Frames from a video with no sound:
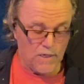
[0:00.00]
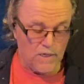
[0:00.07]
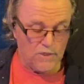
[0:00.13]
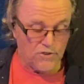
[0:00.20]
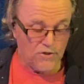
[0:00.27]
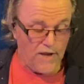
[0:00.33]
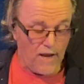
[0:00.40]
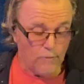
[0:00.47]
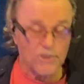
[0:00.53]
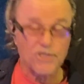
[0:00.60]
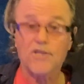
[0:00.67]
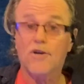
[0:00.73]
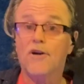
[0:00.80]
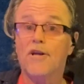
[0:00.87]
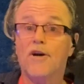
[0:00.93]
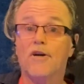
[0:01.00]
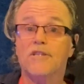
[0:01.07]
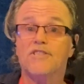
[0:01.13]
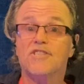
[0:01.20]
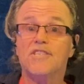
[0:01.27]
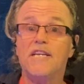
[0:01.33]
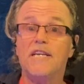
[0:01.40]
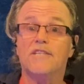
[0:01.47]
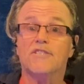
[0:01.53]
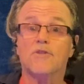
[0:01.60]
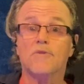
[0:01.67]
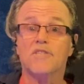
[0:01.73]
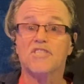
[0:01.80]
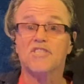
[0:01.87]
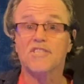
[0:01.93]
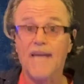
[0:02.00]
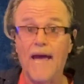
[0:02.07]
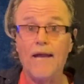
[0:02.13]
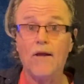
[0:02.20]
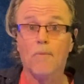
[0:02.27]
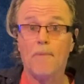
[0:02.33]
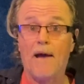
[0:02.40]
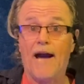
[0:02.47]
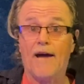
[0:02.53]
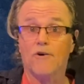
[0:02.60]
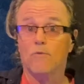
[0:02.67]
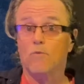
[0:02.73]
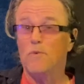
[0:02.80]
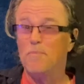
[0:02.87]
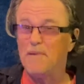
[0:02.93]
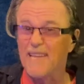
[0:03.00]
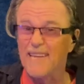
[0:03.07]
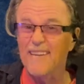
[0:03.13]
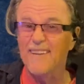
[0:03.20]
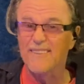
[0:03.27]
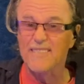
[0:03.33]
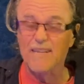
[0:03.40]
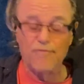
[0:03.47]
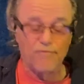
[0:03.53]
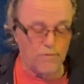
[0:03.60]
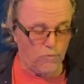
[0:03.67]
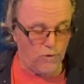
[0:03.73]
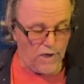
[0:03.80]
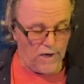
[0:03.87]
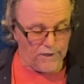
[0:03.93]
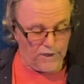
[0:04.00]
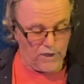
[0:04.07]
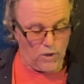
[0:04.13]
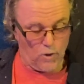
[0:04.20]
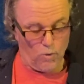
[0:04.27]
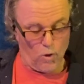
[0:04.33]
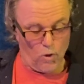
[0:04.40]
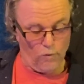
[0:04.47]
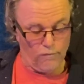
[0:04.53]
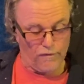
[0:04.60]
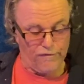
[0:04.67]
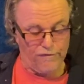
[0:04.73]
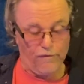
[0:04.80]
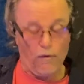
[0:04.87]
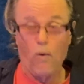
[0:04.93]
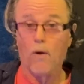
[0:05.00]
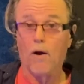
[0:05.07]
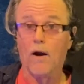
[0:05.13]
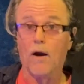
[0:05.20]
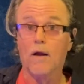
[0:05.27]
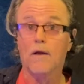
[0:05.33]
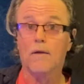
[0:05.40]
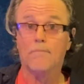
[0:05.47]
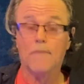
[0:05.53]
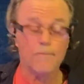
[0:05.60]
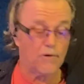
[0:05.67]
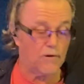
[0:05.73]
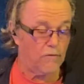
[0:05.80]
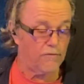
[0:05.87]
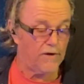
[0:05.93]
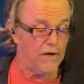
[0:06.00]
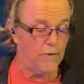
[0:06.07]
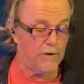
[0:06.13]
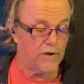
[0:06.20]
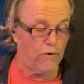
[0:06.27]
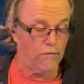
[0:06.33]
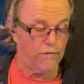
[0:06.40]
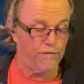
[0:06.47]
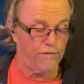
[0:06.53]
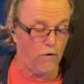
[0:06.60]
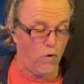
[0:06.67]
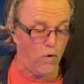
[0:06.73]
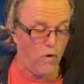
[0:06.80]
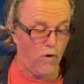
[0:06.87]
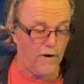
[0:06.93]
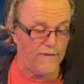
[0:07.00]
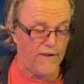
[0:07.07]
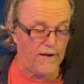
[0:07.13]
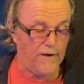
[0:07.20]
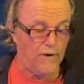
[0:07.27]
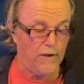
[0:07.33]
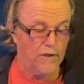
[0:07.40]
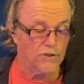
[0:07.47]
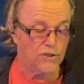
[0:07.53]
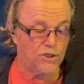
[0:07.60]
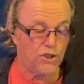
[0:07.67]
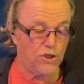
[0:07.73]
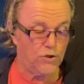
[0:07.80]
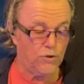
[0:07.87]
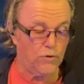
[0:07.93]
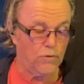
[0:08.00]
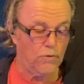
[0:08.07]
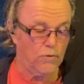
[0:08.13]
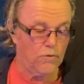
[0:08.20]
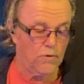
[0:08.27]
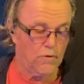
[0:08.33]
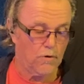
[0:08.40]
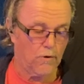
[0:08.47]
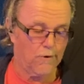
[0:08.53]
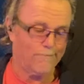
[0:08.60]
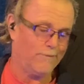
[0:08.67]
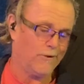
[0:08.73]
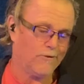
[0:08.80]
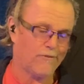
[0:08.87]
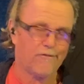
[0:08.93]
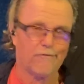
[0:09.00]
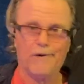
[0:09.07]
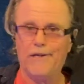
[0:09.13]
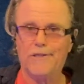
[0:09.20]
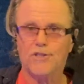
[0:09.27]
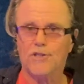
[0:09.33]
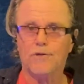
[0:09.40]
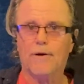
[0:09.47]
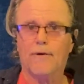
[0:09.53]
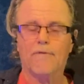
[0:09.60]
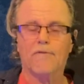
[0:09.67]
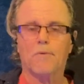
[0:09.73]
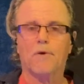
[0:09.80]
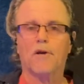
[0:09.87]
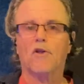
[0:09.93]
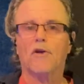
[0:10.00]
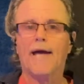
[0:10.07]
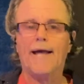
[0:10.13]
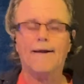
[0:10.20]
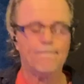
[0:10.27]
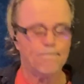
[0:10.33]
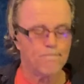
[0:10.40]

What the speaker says: So now we're starting on C. So the scale pattern would be a little different. We're not going to go over 4. Remember over here we go 4 and then 2, or 3 and 2, however you want to look at it.